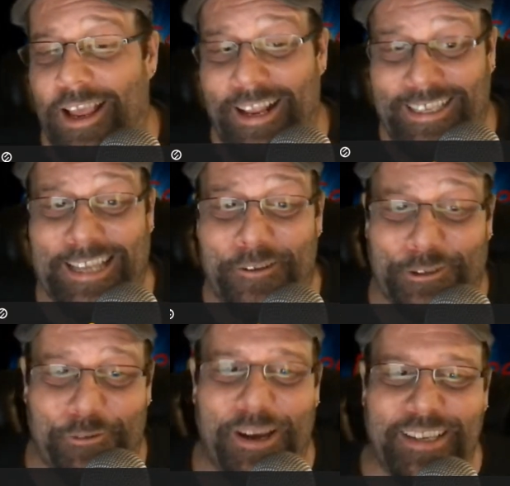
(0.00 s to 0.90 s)
It
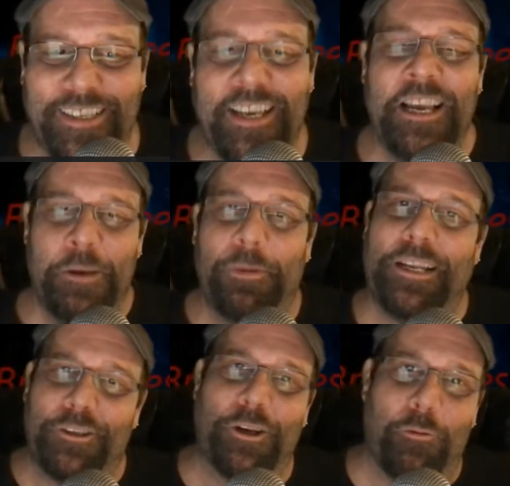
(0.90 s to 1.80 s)
sounds crazy, but
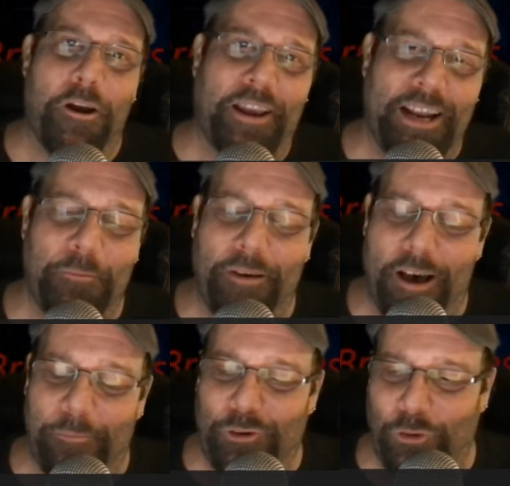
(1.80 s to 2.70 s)
it's going to work, and
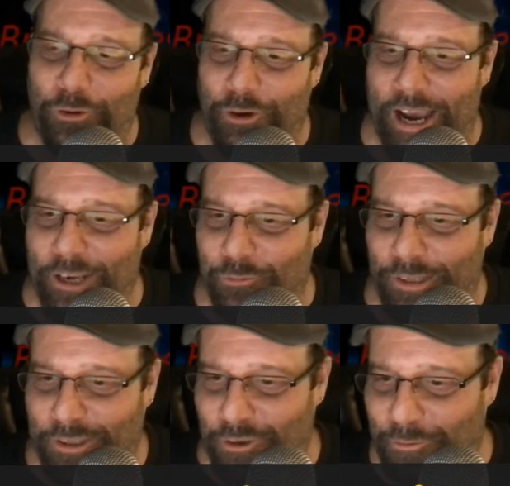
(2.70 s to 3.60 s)
I'll be showing you guys
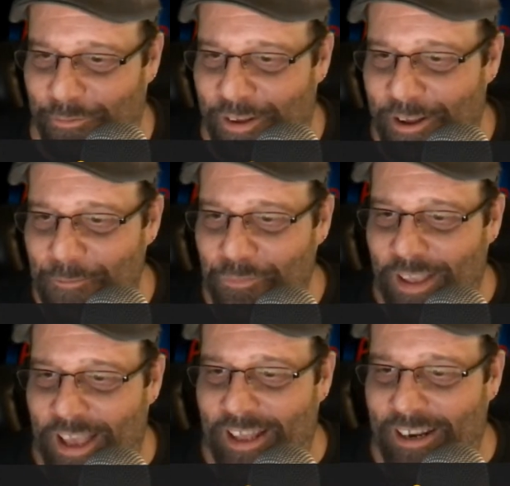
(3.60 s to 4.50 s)
really soon.
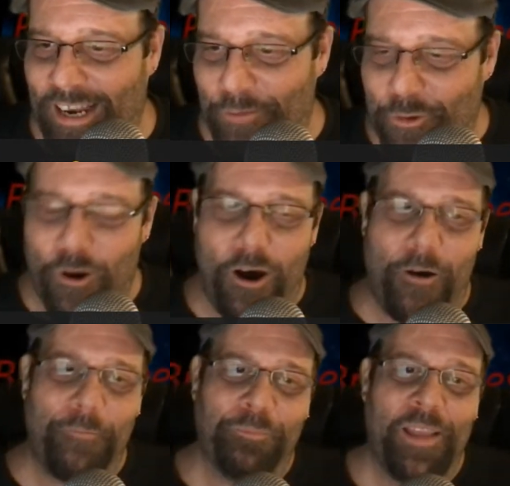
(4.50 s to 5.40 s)
And I love you
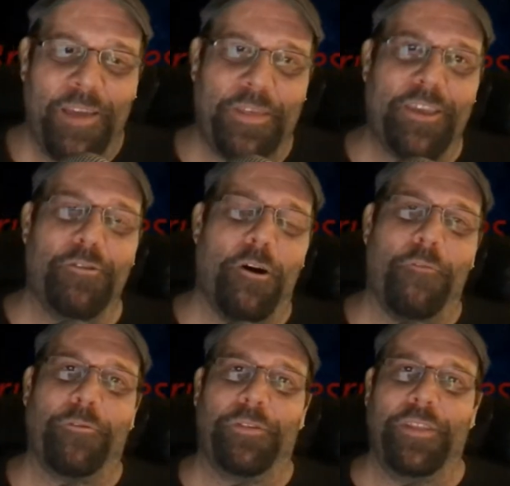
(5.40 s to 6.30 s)
all. Thank you all
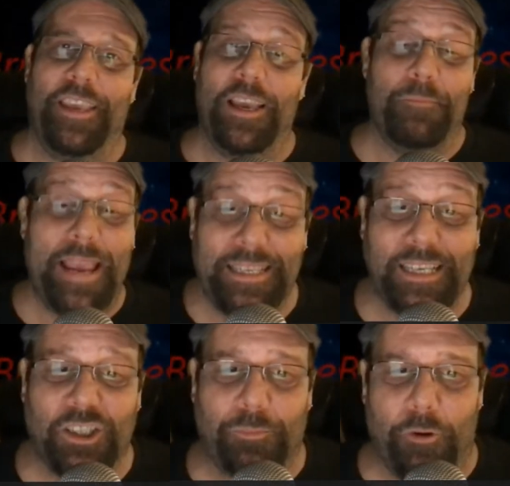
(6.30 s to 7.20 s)
for the
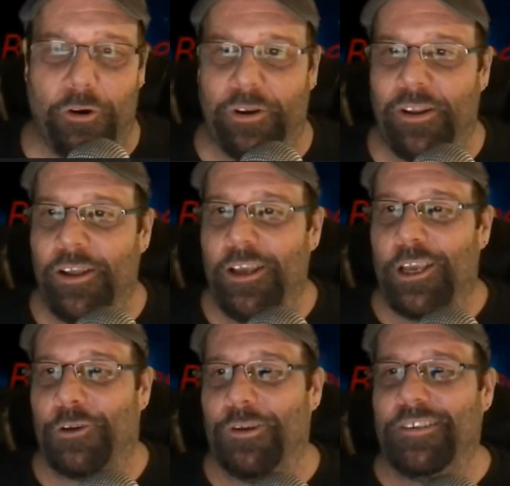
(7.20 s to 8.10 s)
amazing support.
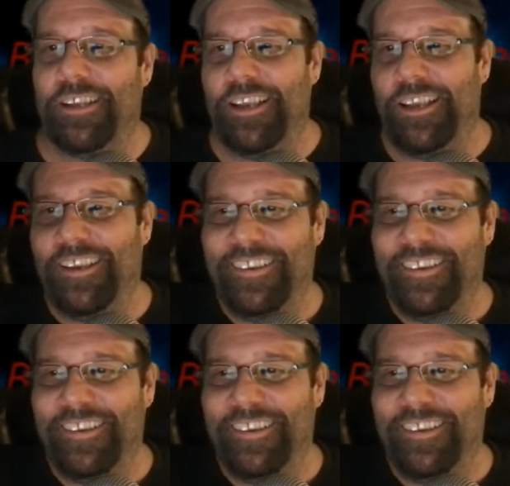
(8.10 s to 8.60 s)
Christy,